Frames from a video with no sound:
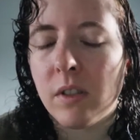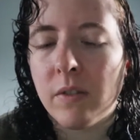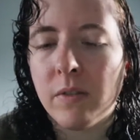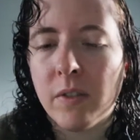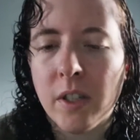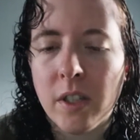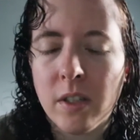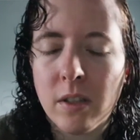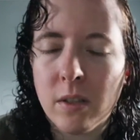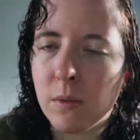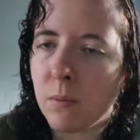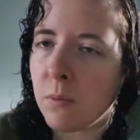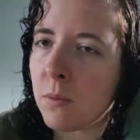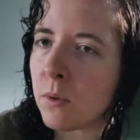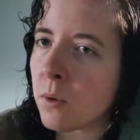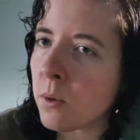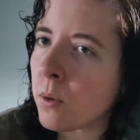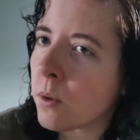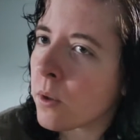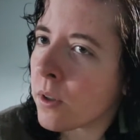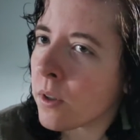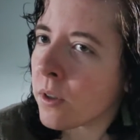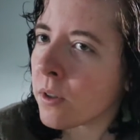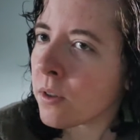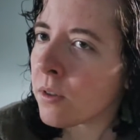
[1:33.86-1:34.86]
got some
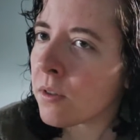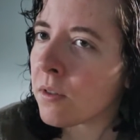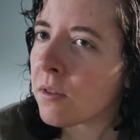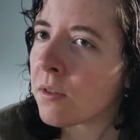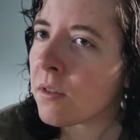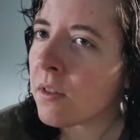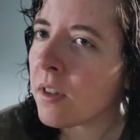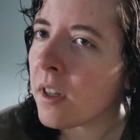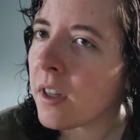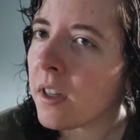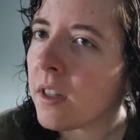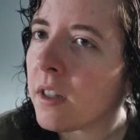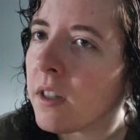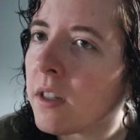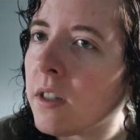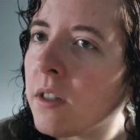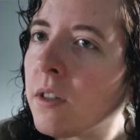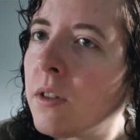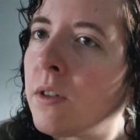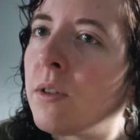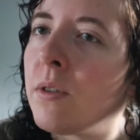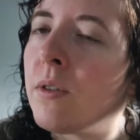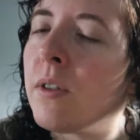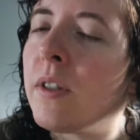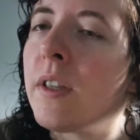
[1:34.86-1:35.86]
chores that I didn't
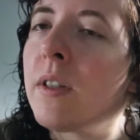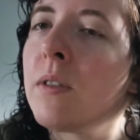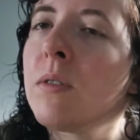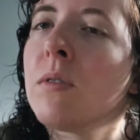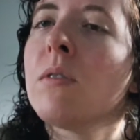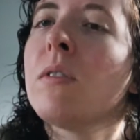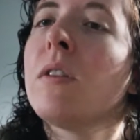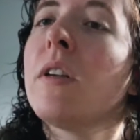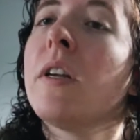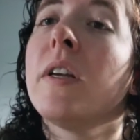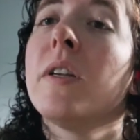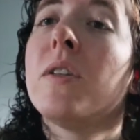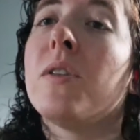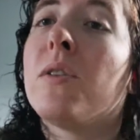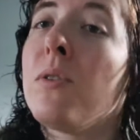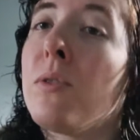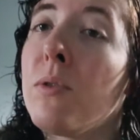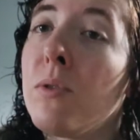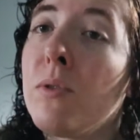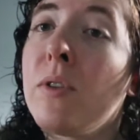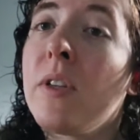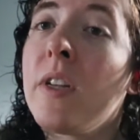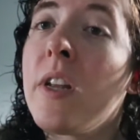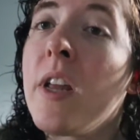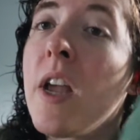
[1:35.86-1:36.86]
do yesterday to
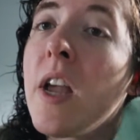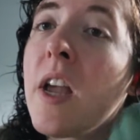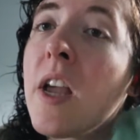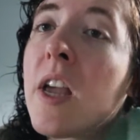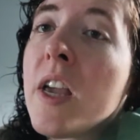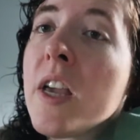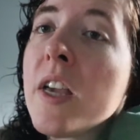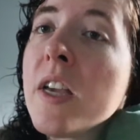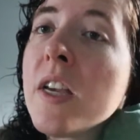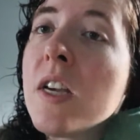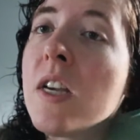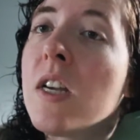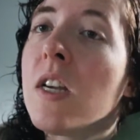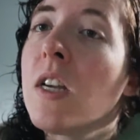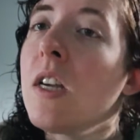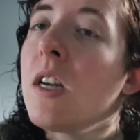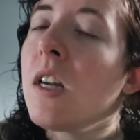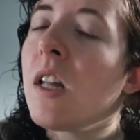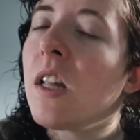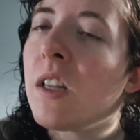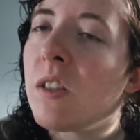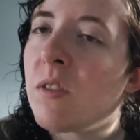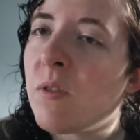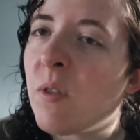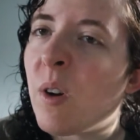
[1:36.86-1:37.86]
do today.
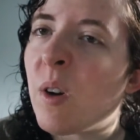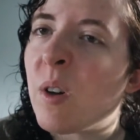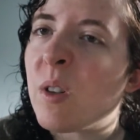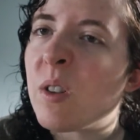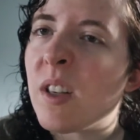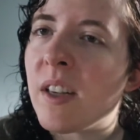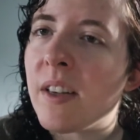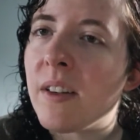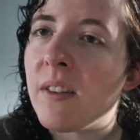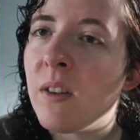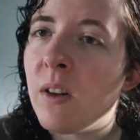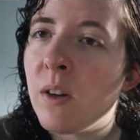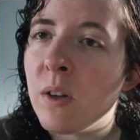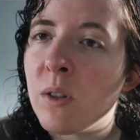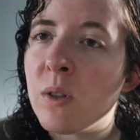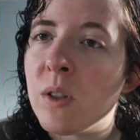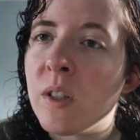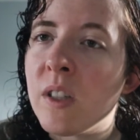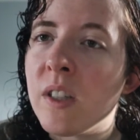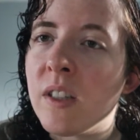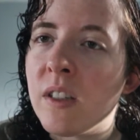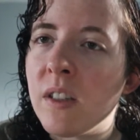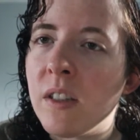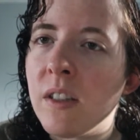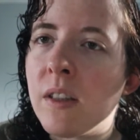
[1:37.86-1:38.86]
As far as like laundry
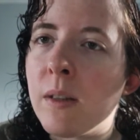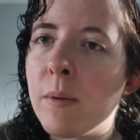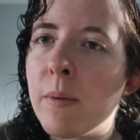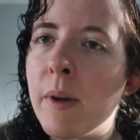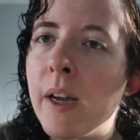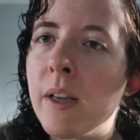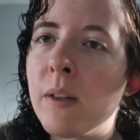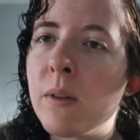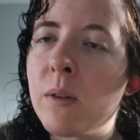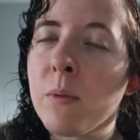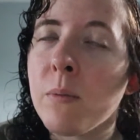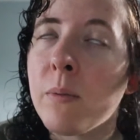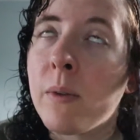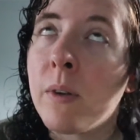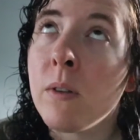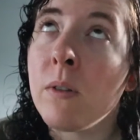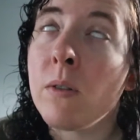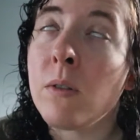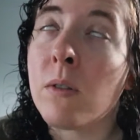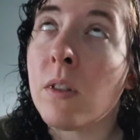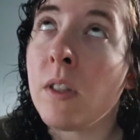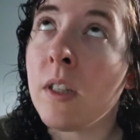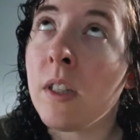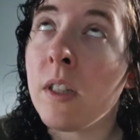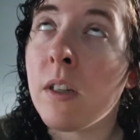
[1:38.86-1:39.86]
and clean the bathroom. I
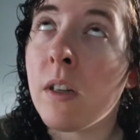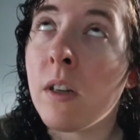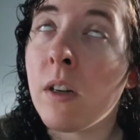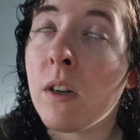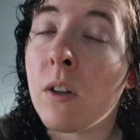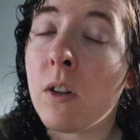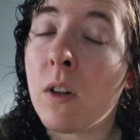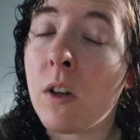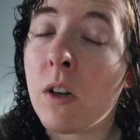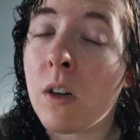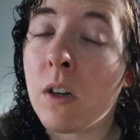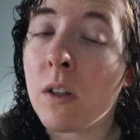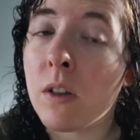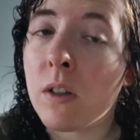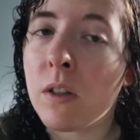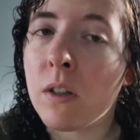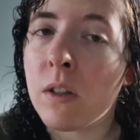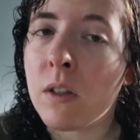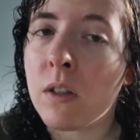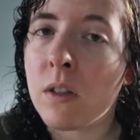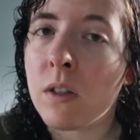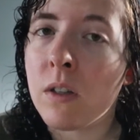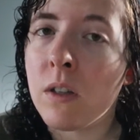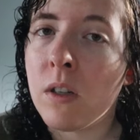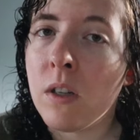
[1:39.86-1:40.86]
also need to unclog
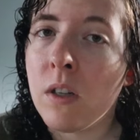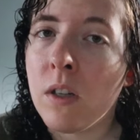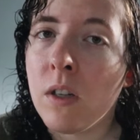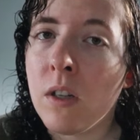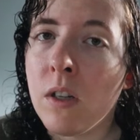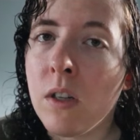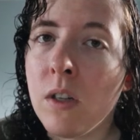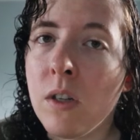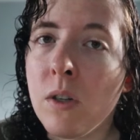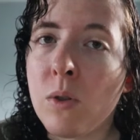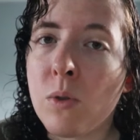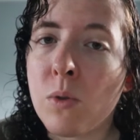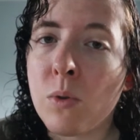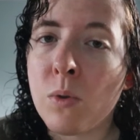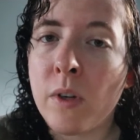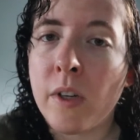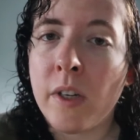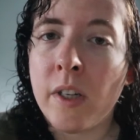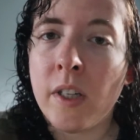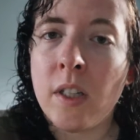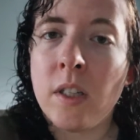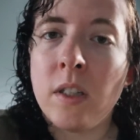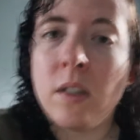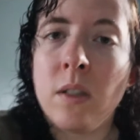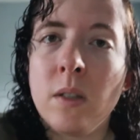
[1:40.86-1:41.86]
the
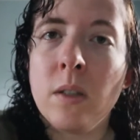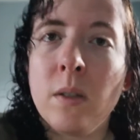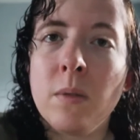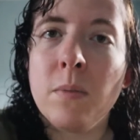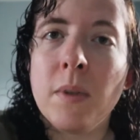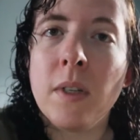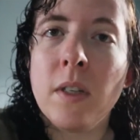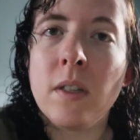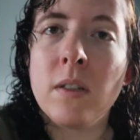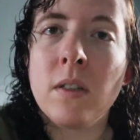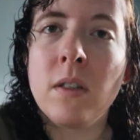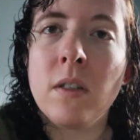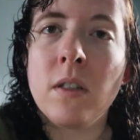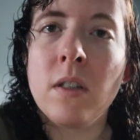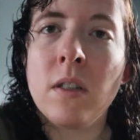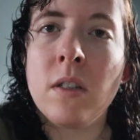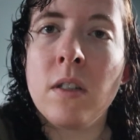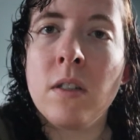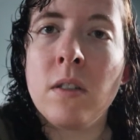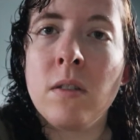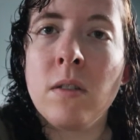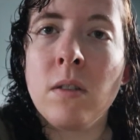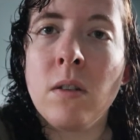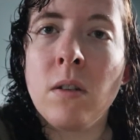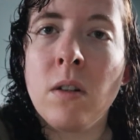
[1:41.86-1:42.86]
drain because it
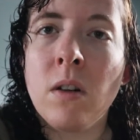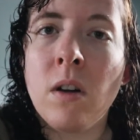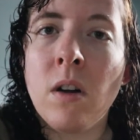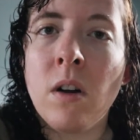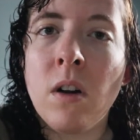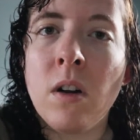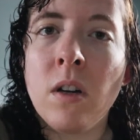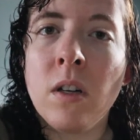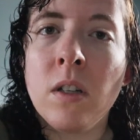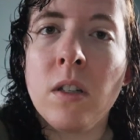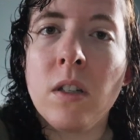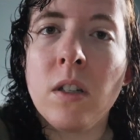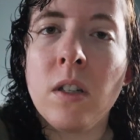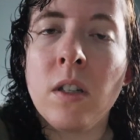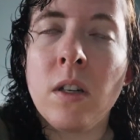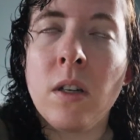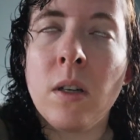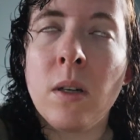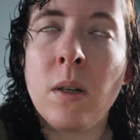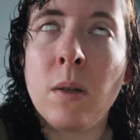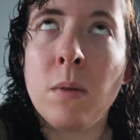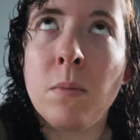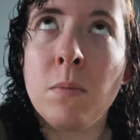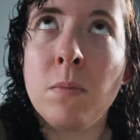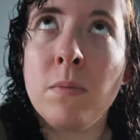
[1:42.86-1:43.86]
is clogged.
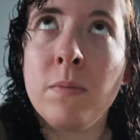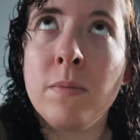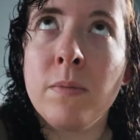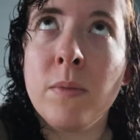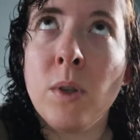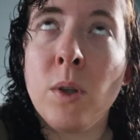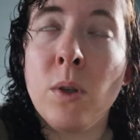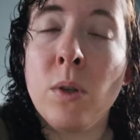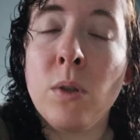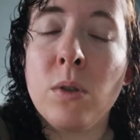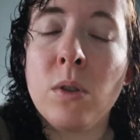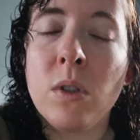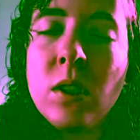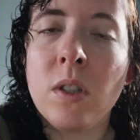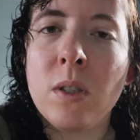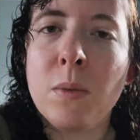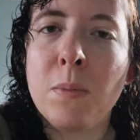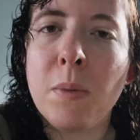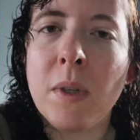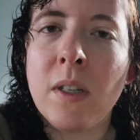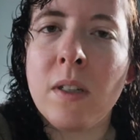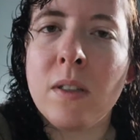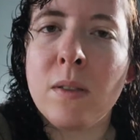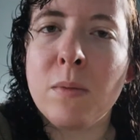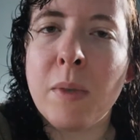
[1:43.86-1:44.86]
Um, usually it's
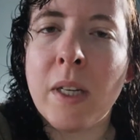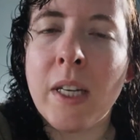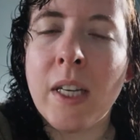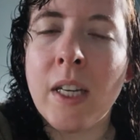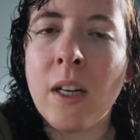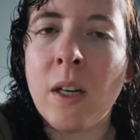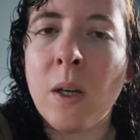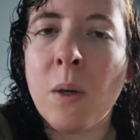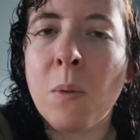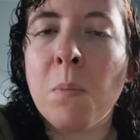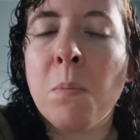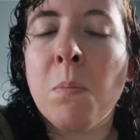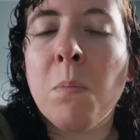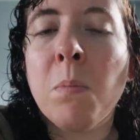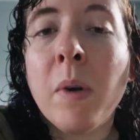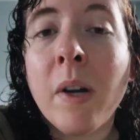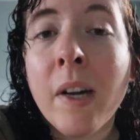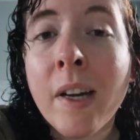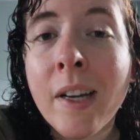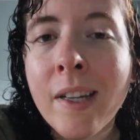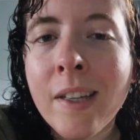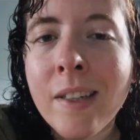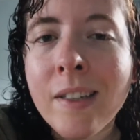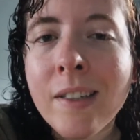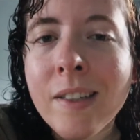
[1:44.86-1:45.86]
because of my hair,
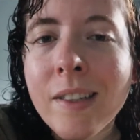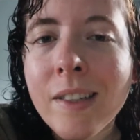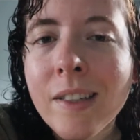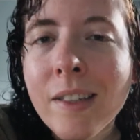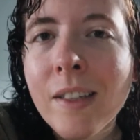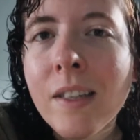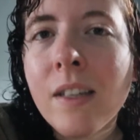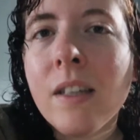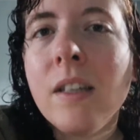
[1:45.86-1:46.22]
but